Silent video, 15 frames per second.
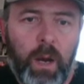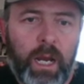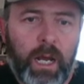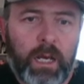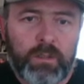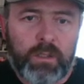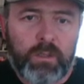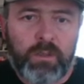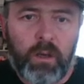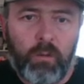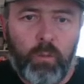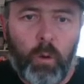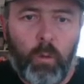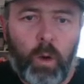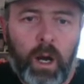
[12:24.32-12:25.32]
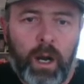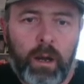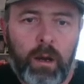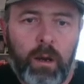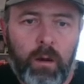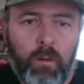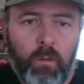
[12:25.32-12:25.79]
You might ask yourself, well,
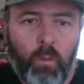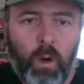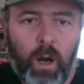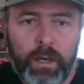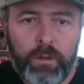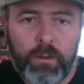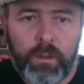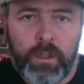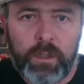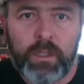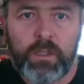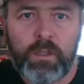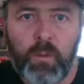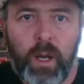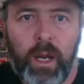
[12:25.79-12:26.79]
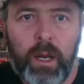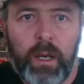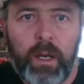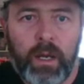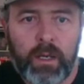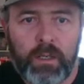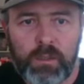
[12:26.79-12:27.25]
why do it this
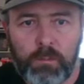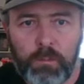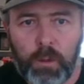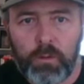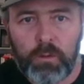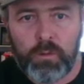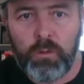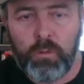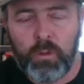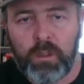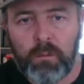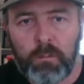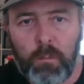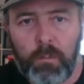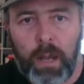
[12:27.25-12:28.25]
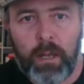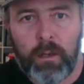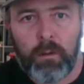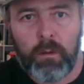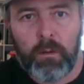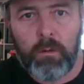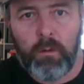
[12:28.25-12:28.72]
way as opposed to with a
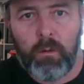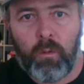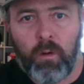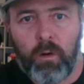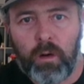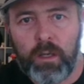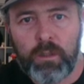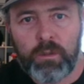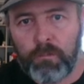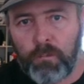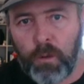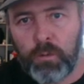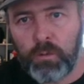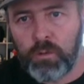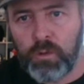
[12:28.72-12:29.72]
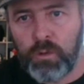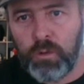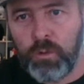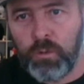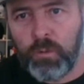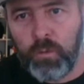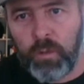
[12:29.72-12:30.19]
propeller or as
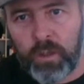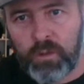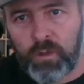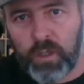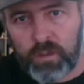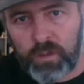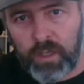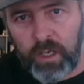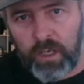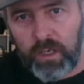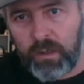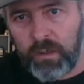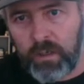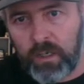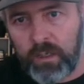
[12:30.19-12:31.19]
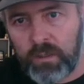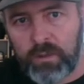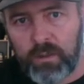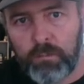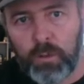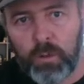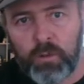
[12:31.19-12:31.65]
opposed to with just
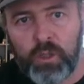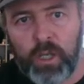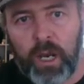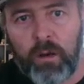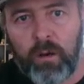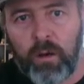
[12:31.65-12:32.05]
a simple